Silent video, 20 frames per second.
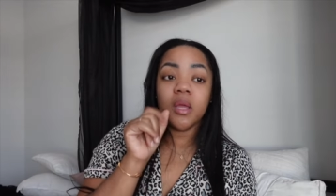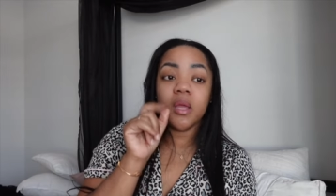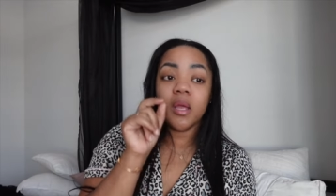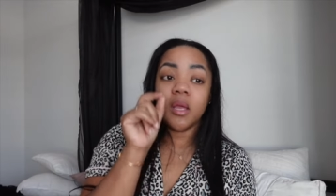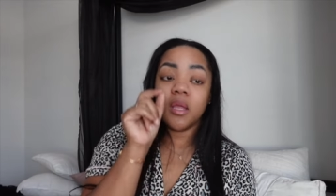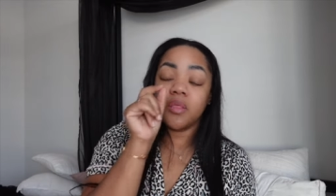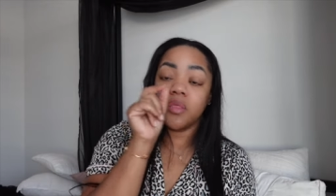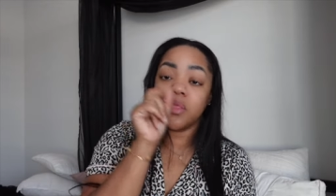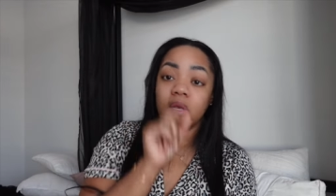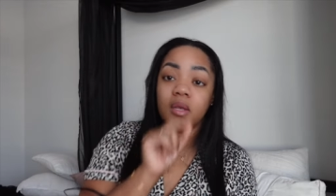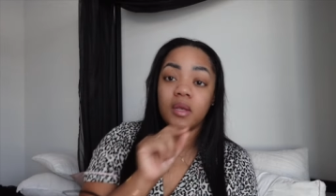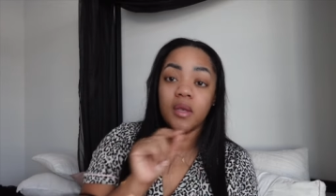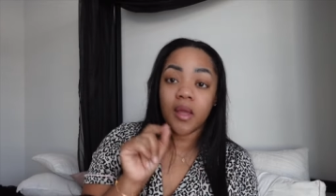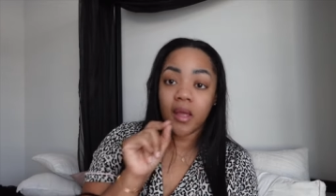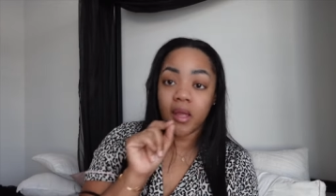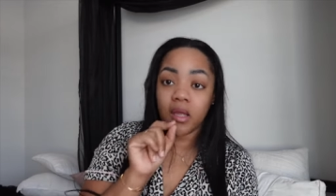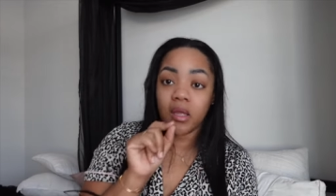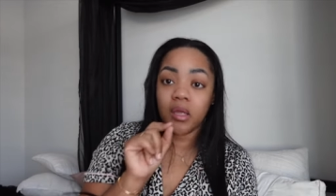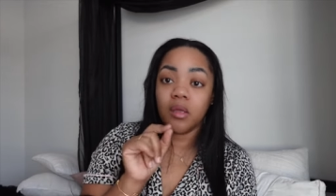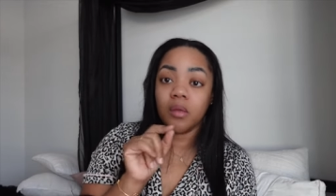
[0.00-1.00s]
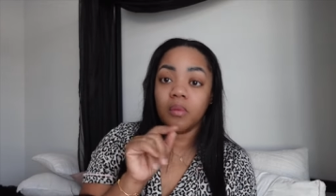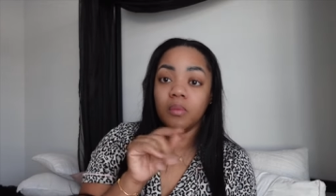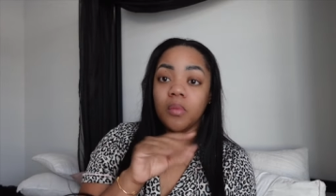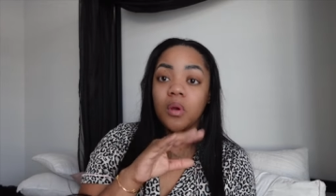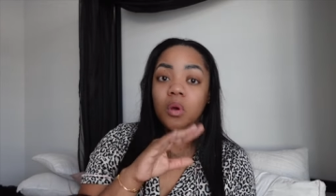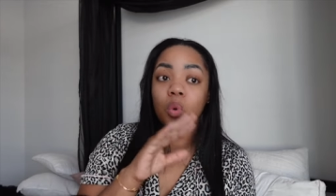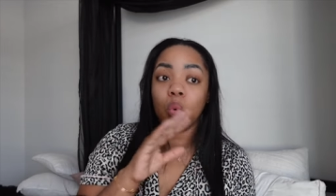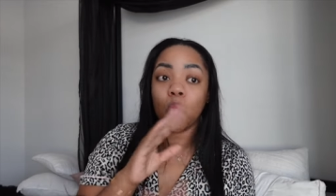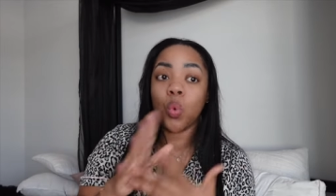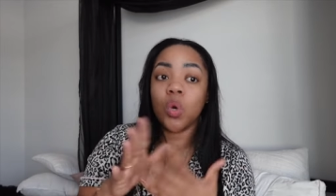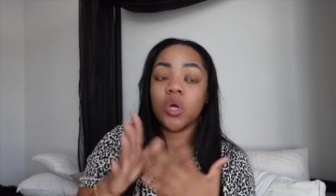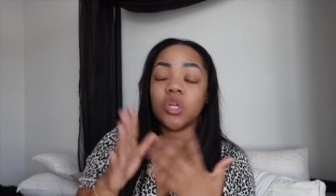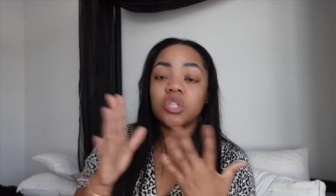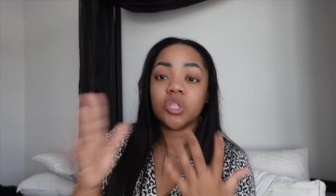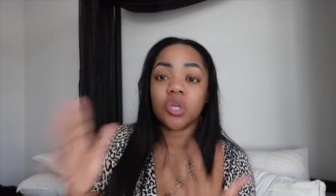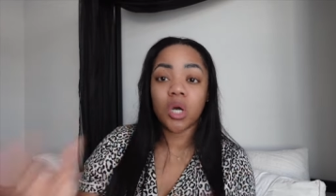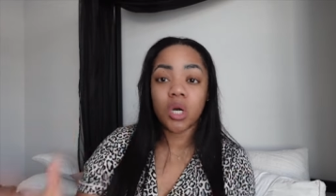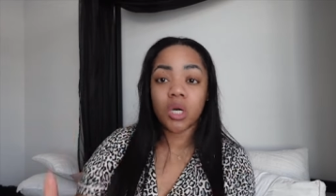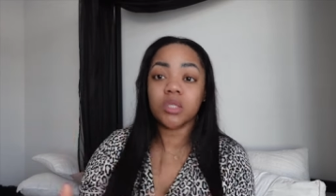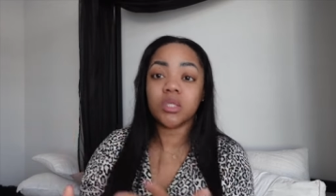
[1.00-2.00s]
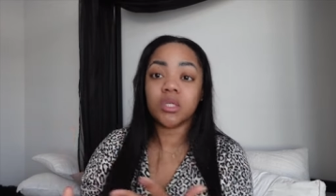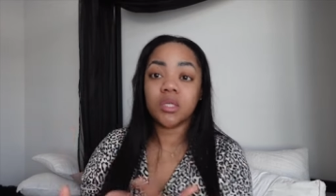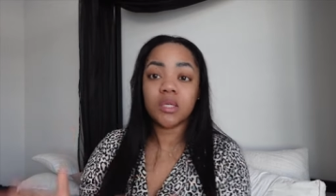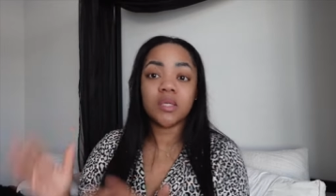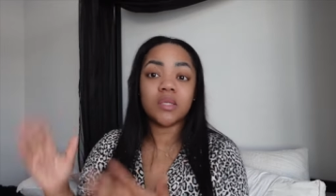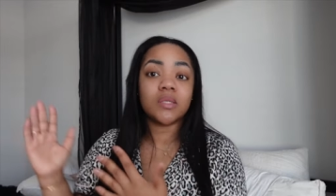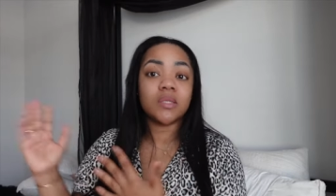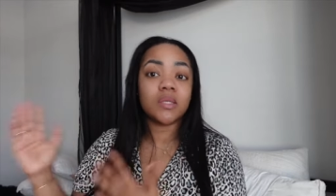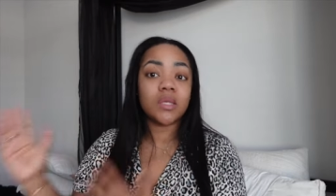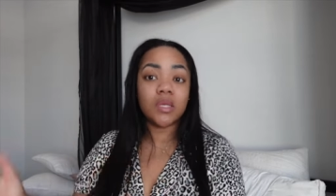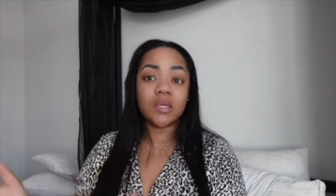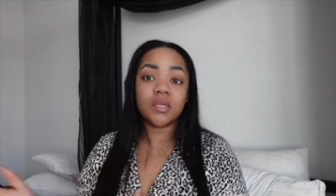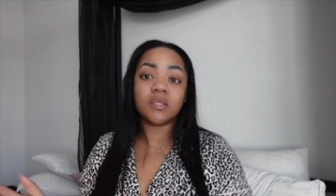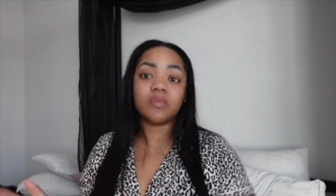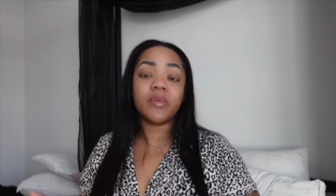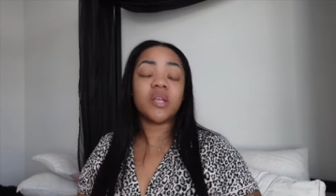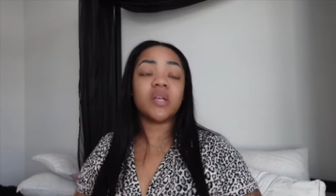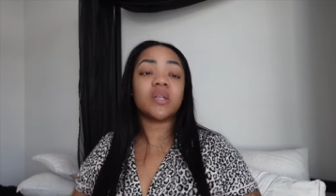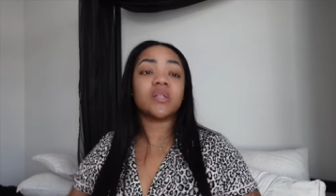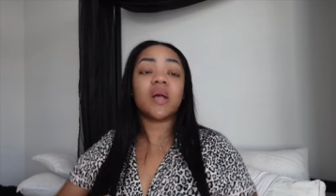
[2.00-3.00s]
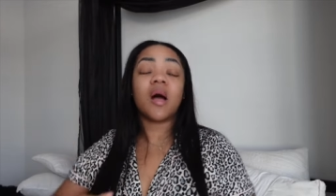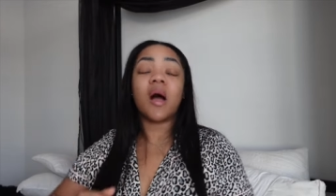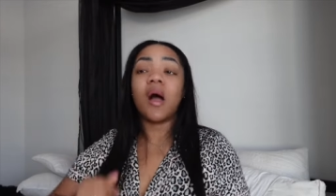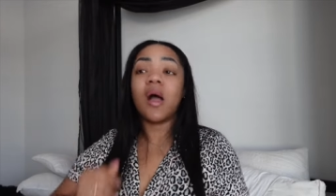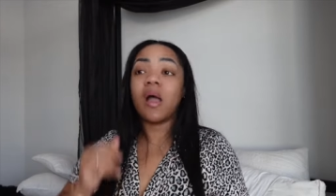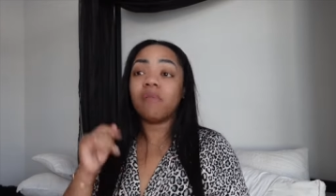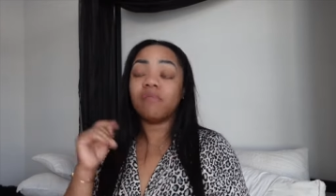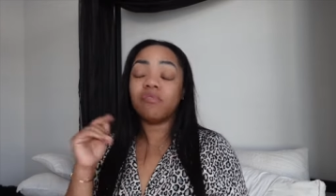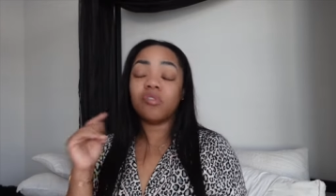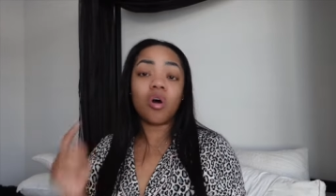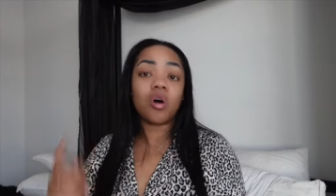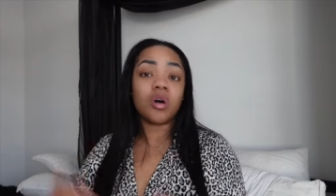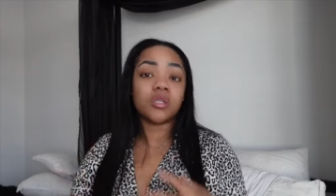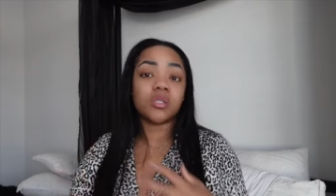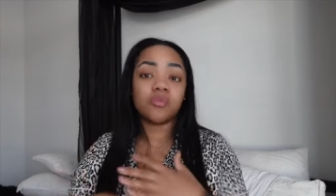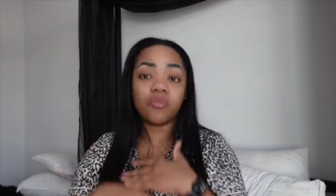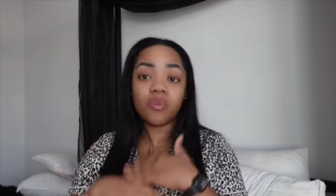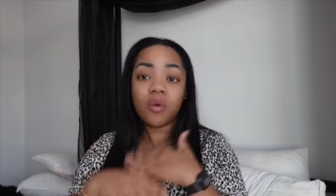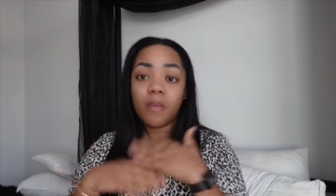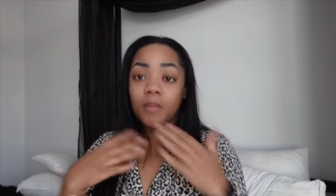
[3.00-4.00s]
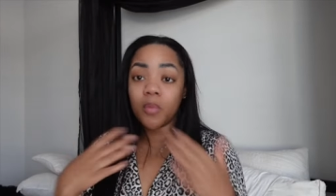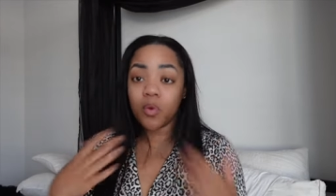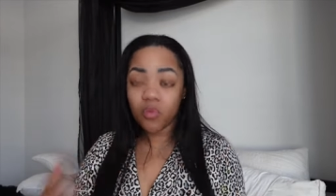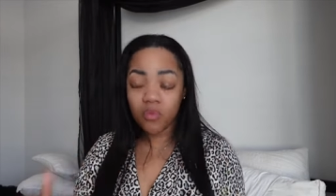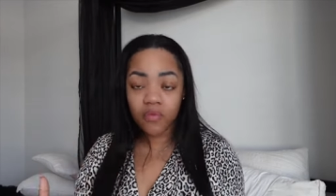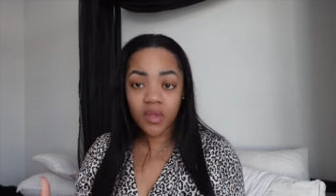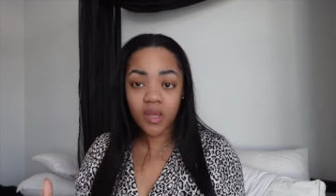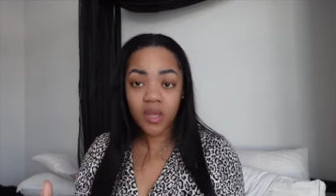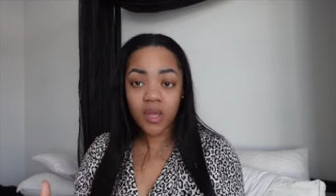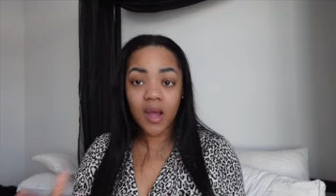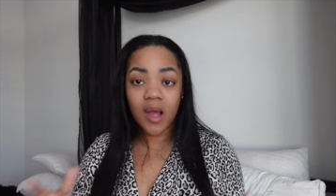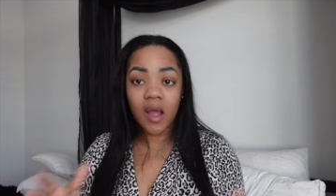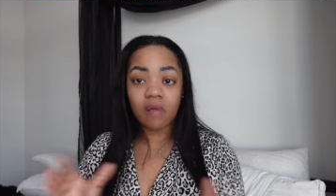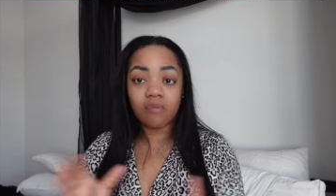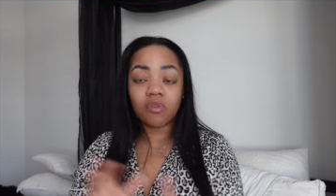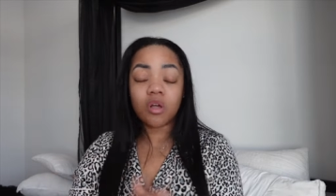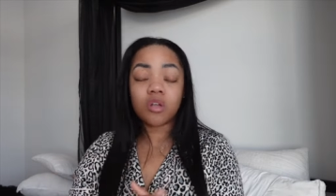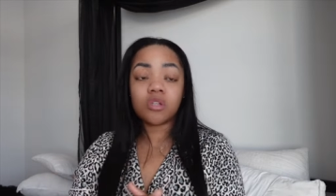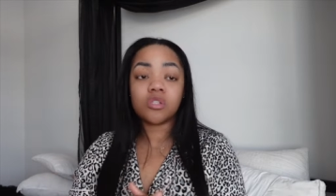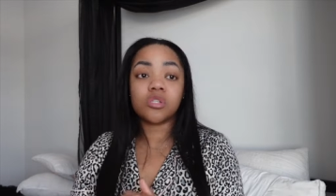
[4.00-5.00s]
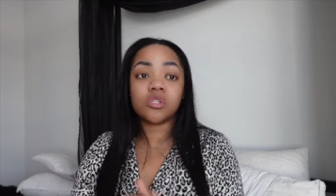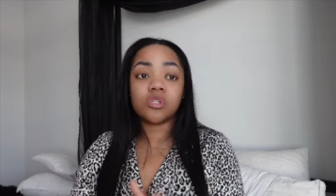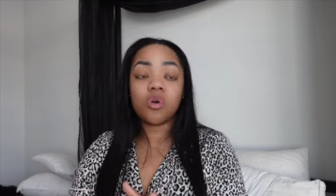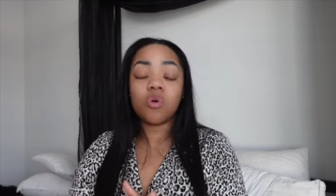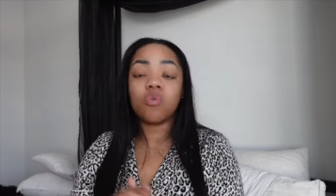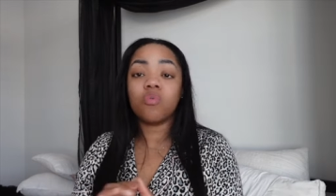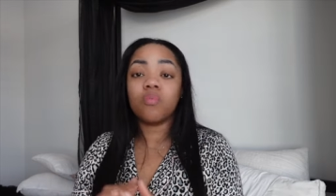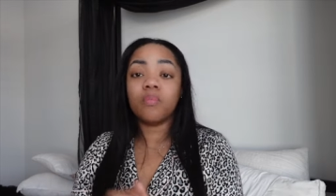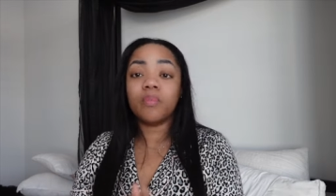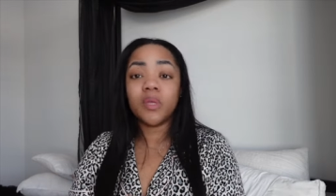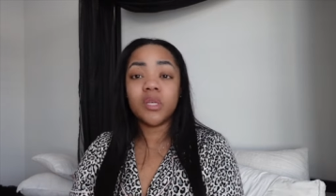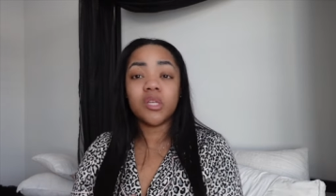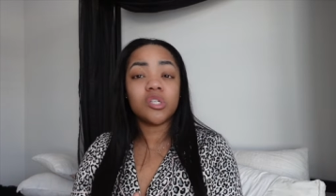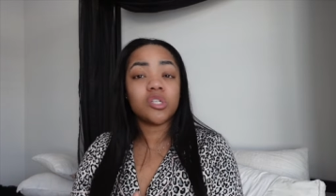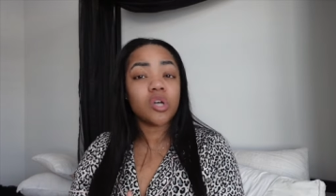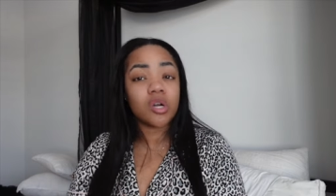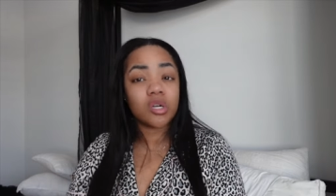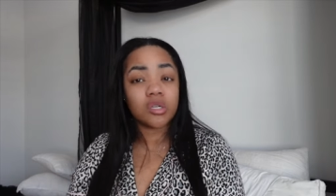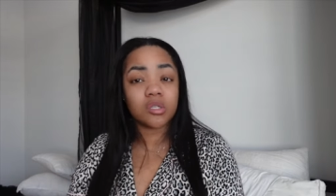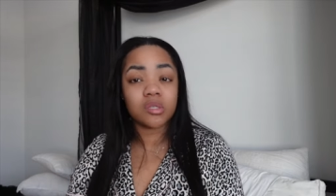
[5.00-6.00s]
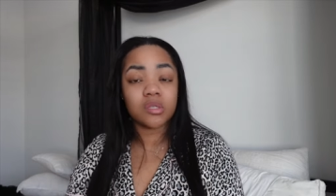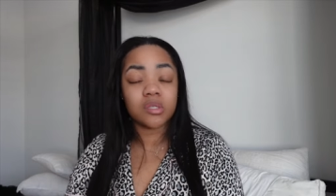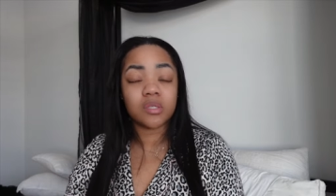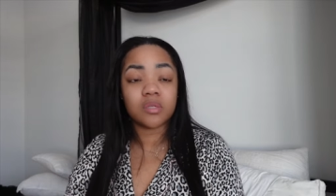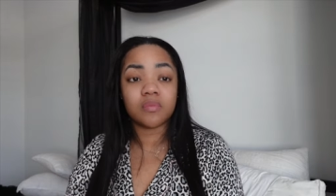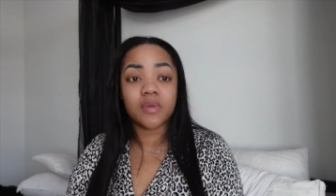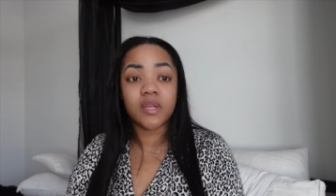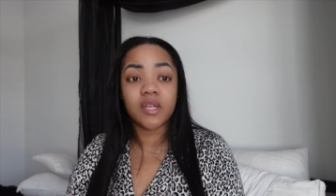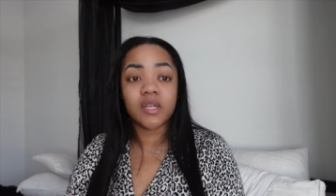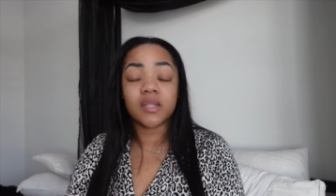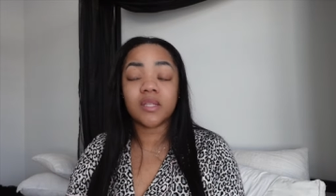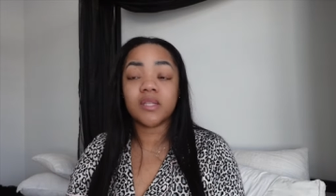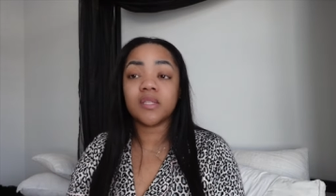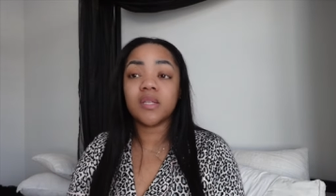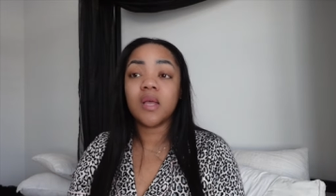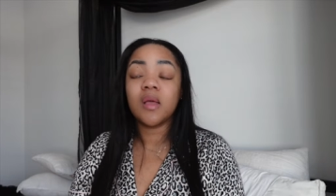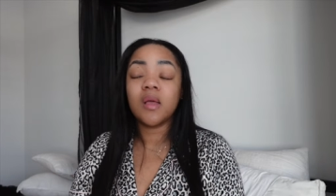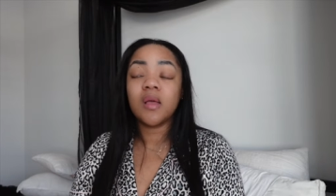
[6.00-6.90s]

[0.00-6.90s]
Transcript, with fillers: in the name what charger this is because I have lost from moving I have lost so many chargers it's ridiculous